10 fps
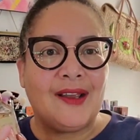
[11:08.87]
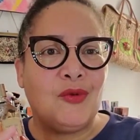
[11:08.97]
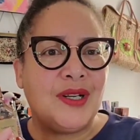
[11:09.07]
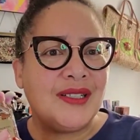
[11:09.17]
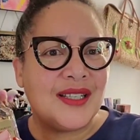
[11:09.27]

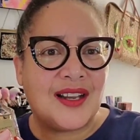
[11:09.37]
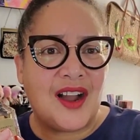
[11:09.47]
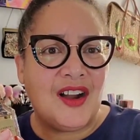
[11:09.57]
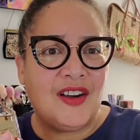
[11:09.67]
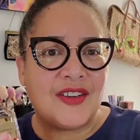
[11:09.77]
what is it
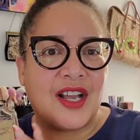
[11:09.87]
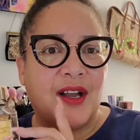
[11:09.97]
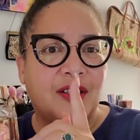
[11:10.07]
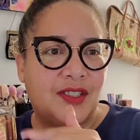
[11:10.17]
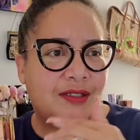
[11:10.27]
called?
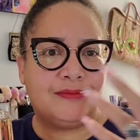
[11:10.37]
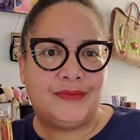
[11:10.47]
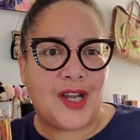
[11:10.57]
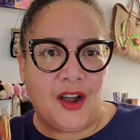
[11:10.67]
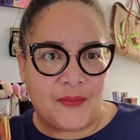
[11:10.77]

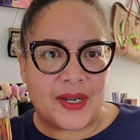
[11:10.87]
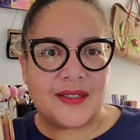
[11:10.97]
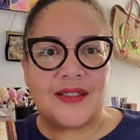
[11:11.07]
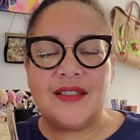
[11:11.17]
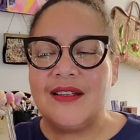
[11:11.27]
Cough
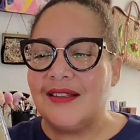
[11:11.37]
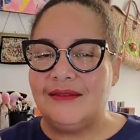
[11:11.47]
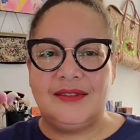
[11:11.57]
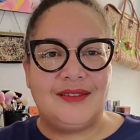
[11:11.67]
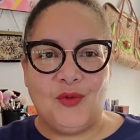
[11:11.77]
medicine.
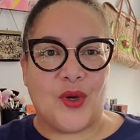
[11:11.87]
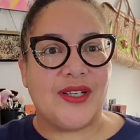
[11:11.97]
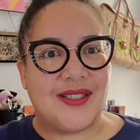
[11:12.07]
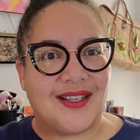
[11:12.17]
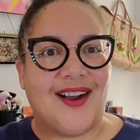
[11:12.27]
What
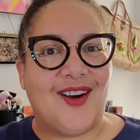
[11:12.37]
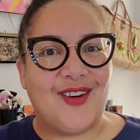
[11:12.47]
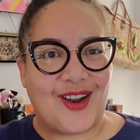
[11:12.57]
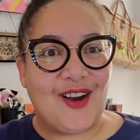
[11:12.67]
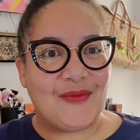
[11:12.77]
is it
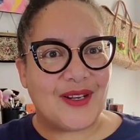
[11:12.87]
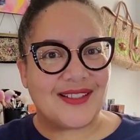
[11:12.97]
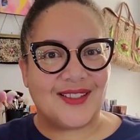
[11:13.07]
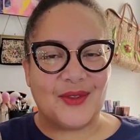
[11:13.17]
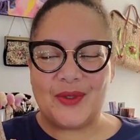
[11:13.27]
called? Cough
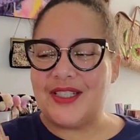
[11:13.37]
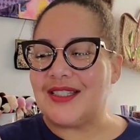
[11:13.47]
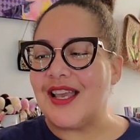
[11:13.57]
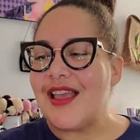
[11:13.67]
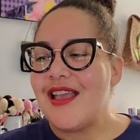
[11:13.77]
medicine, Louise.
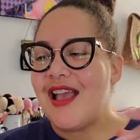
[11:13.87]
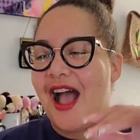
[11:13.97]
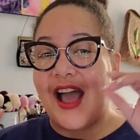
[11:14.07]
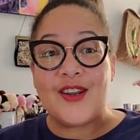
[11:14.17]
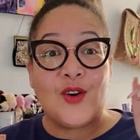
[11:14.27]

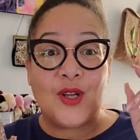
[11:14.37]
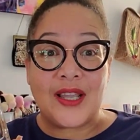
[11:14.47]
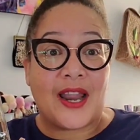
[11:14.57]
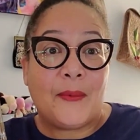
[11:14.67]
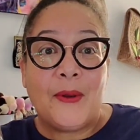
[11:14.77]
I know a
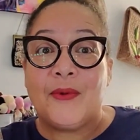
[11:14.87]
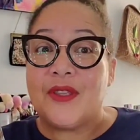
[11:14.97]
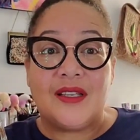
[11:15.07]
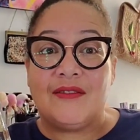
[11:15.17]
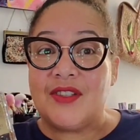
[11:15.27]
lot of people
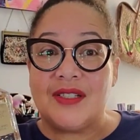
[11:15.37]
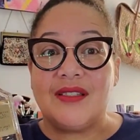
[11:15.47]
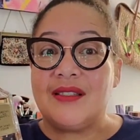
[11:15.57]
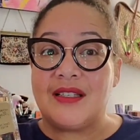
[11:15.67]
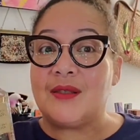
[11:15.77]
think of this
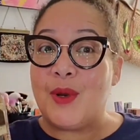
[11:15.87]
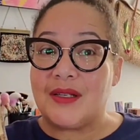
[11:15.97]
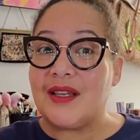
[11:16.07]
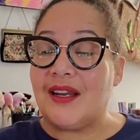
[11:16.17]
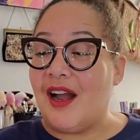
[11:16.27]
as it
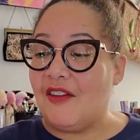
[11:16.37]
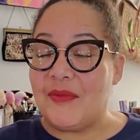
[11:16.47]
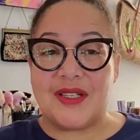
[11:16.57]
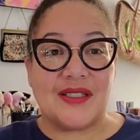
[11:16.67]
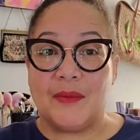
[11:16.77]
smells like cough
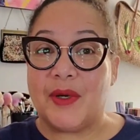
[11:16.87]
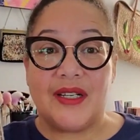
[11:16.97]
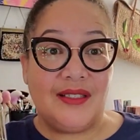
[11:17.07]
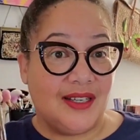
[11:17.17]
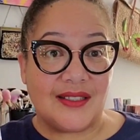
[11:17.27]
medicine, but
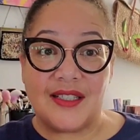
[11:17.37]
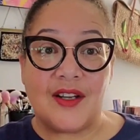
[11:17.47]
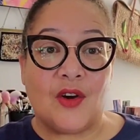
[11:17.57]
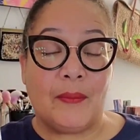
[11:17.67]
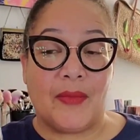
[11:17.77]
it doesn't
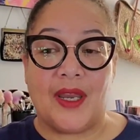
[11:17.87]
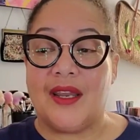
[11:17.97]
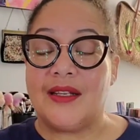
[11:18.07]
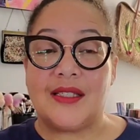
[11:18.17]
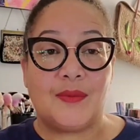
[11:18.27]
on
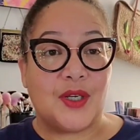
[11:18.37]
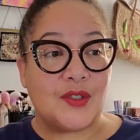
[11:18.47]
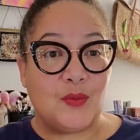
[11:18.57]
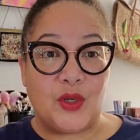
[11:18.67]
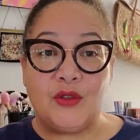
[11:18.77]
me. It
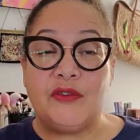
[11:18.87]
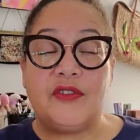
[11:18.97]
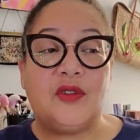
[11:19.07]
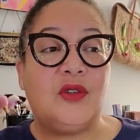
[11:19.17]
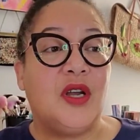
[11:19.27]
smells
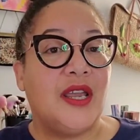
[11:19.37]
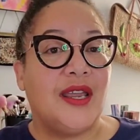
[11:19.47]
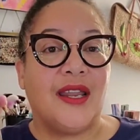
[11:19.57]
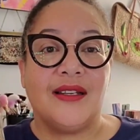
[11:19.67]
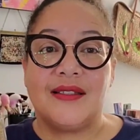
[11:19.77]
beautiful.
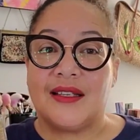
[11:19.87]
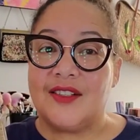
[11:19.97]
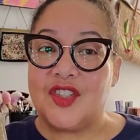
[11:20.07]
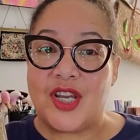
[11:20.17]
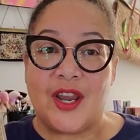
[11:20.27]
It is a
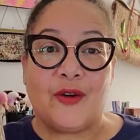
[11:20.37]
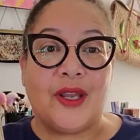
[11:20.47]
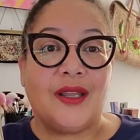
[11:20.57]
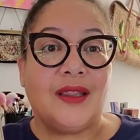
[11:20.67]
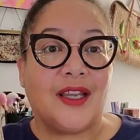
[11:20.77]

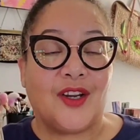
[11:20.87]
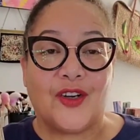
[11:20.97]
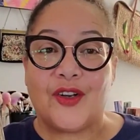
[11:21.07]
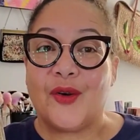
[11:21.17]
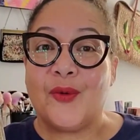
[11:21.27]
cherry
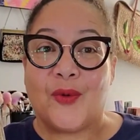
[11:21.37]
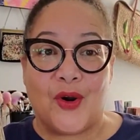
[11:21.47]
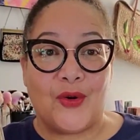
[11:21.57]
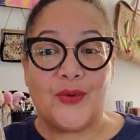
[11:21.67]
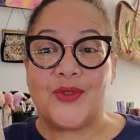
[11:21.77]
liquored
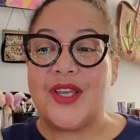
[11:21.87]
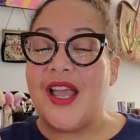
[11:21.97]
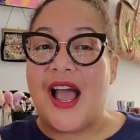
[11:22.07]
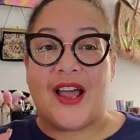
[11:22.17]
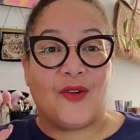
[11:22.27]
rose.
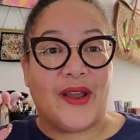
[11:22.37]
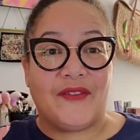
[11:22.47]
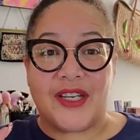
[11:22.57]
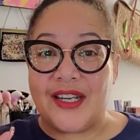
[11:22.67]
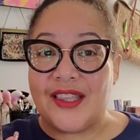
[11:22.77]
I don't
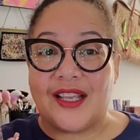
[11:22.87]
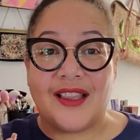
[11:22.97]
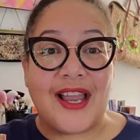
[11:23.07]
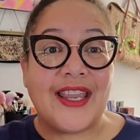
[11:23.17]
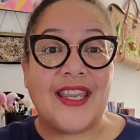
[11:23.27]
have anything
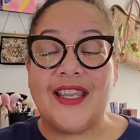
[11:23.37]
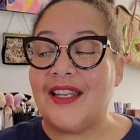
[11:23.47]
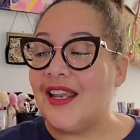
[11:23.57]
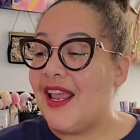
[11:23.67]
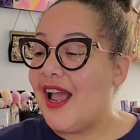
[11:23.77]
like
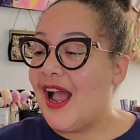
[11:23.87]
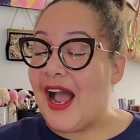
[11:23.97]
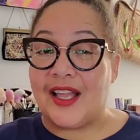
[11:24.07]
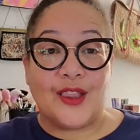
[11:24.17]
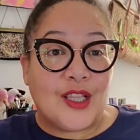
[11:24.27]
it.
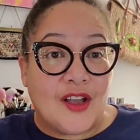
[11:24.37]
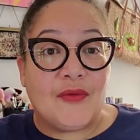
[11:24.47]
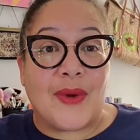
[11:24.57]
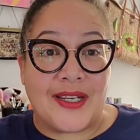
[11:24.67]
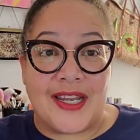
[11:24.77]
I love
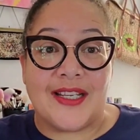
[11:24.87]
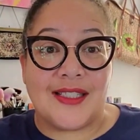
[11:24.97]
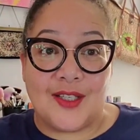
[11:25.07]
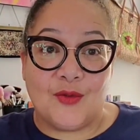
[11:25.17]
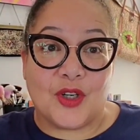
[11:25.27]
my
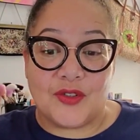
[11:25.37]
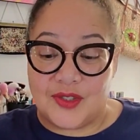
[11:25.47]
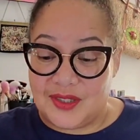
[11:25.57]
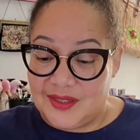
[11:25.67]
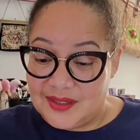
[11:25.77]
Dancing
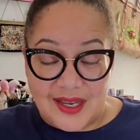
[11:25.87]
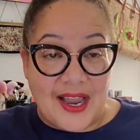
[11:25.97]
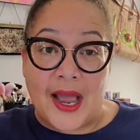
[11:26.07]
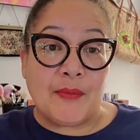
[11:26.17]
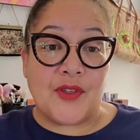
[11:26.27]
Roses.
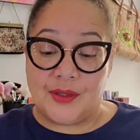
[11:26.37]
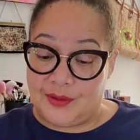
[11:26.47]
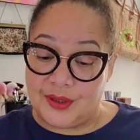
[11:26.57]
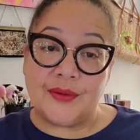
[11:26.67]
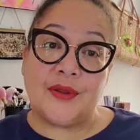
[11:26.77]
I'm just,